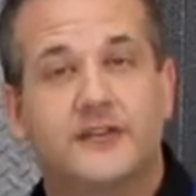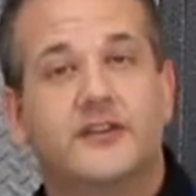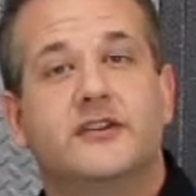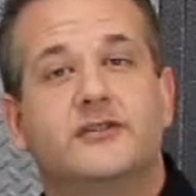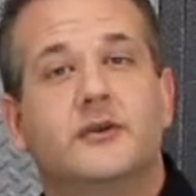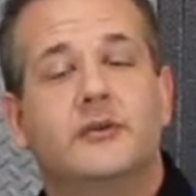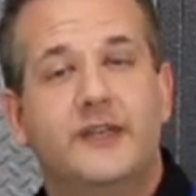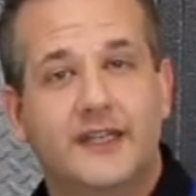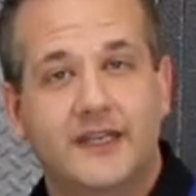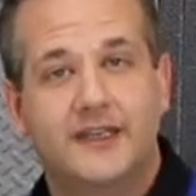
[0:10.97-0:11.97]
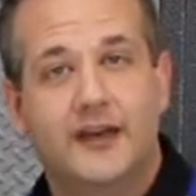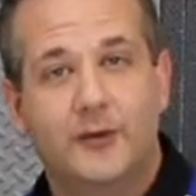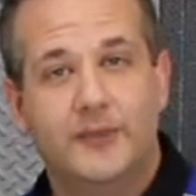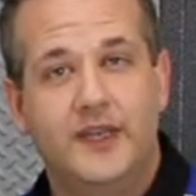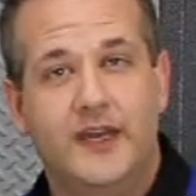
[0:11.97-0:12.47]
So here's what we did to
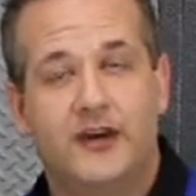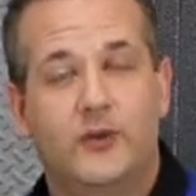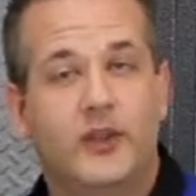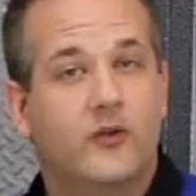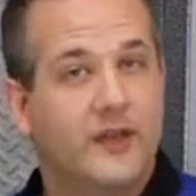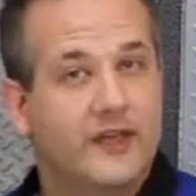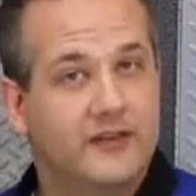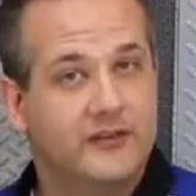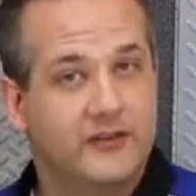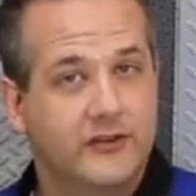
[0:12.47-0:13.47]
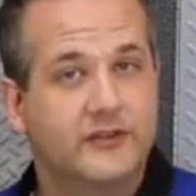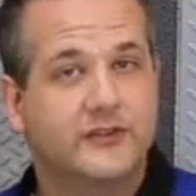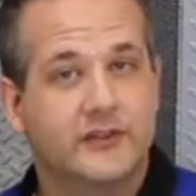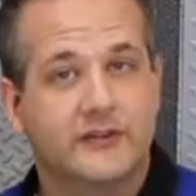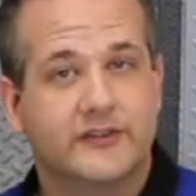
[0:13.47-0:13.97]
help you out. We created this new
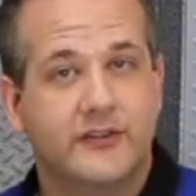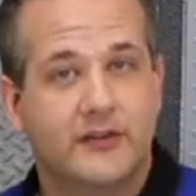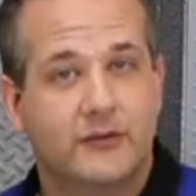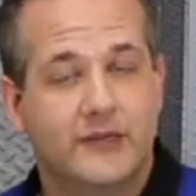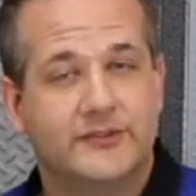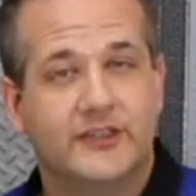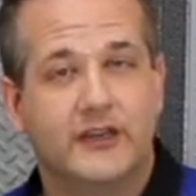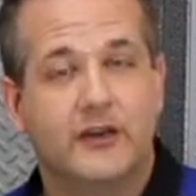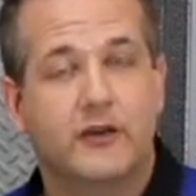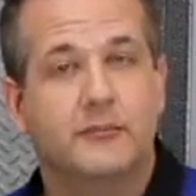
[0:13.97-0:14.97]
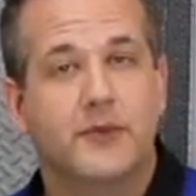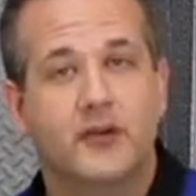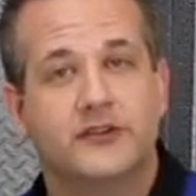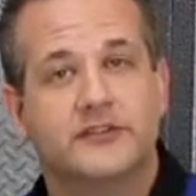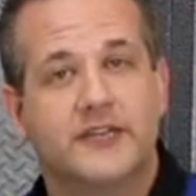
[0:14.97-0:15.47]
service at our website called
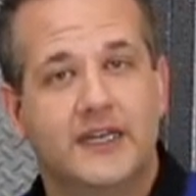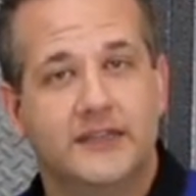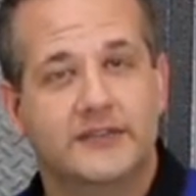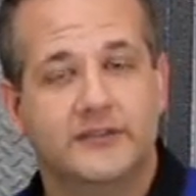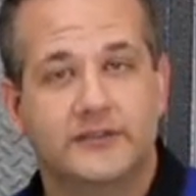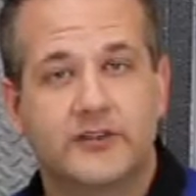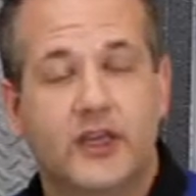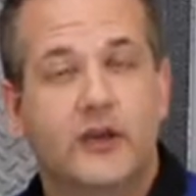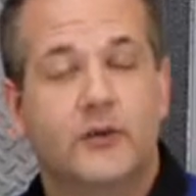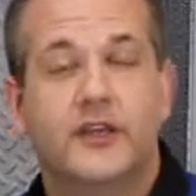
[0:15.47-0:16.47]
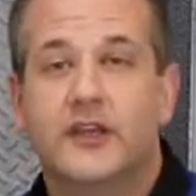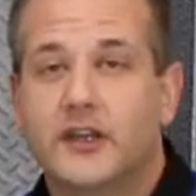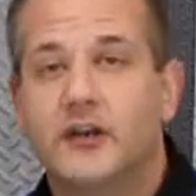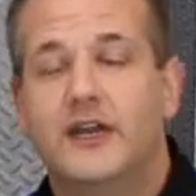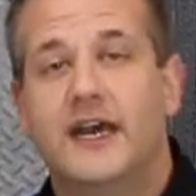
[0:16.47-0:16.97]
Motorz Answers, where you can
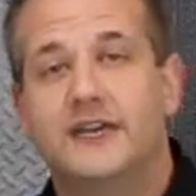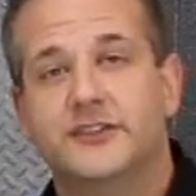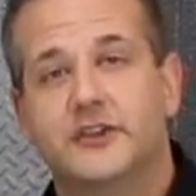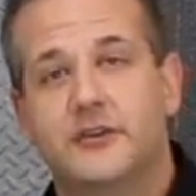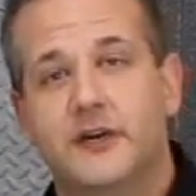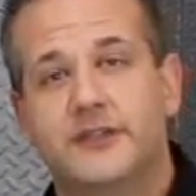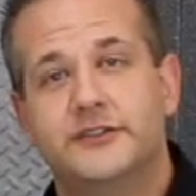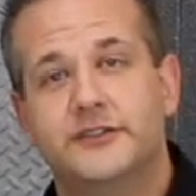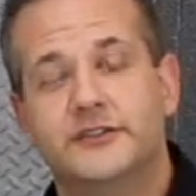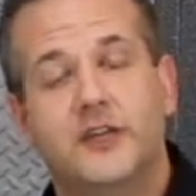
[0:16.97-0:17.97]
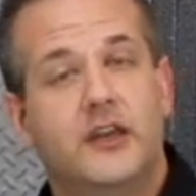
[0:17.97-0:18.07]
go to ask your questions.